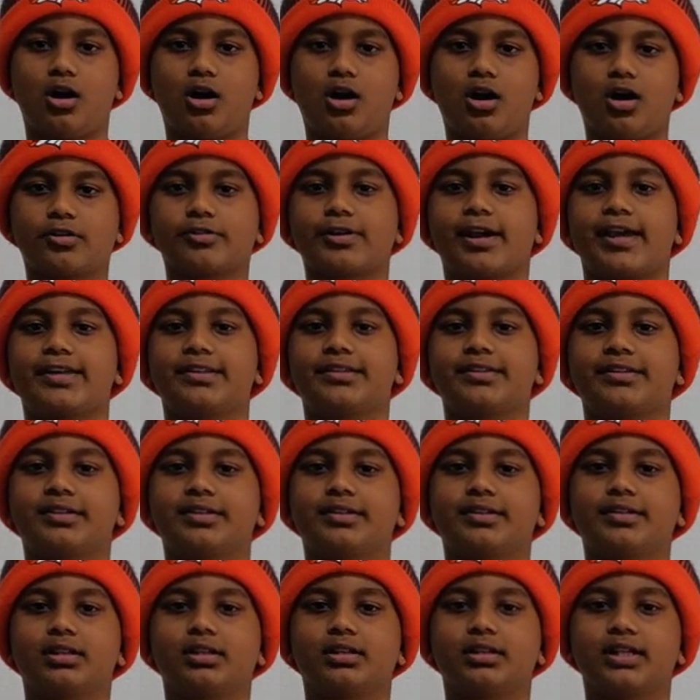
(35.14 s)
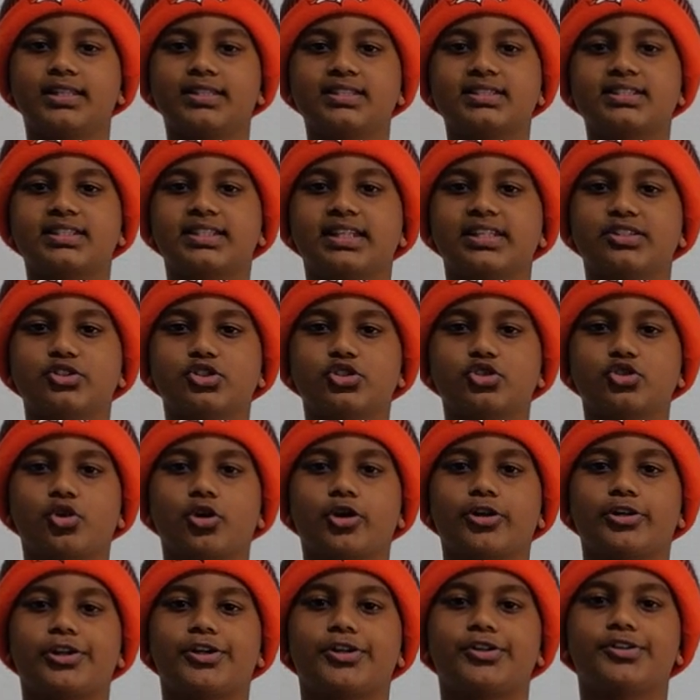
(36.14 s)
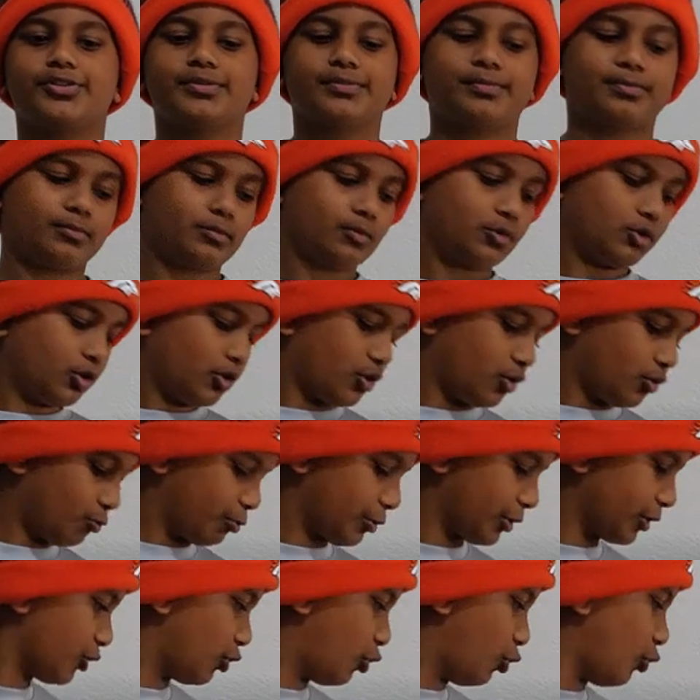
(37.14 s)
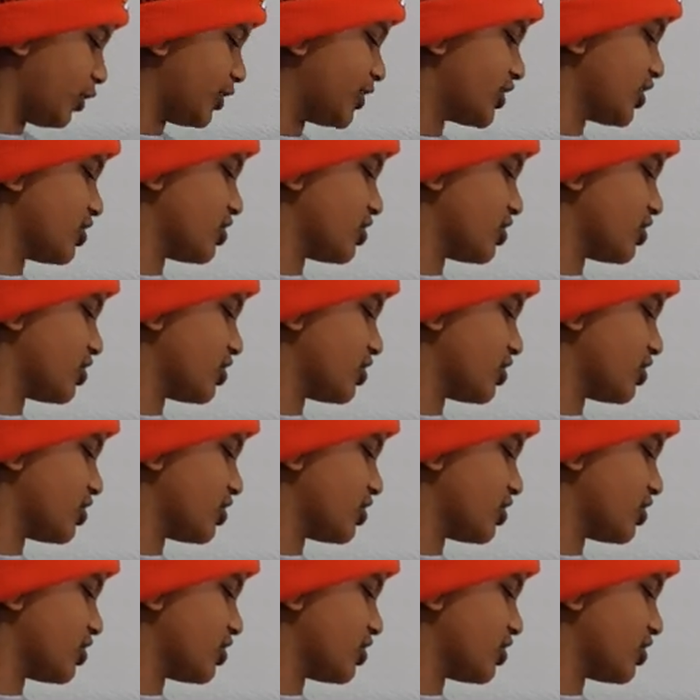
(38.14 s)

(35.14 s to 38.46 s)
All right, let's get started. We're going